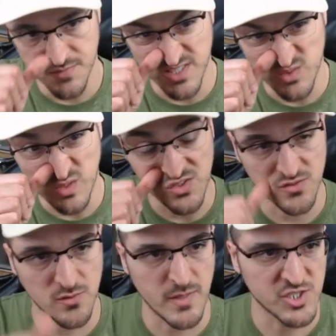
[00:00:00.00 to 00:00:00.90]
the situation
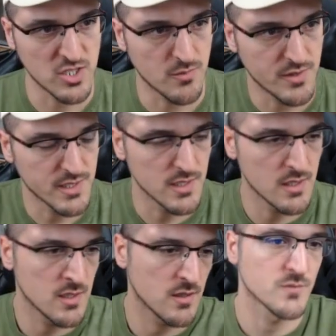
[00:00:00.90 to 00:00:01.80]
of a matchup that
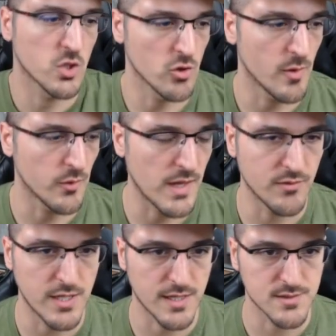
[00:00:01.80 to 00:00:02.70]
I care about
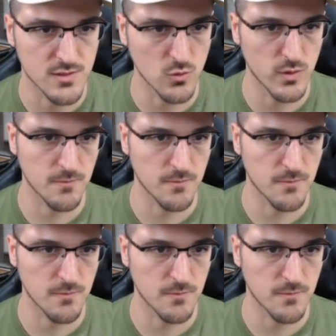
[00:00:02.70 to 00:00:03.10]
having access to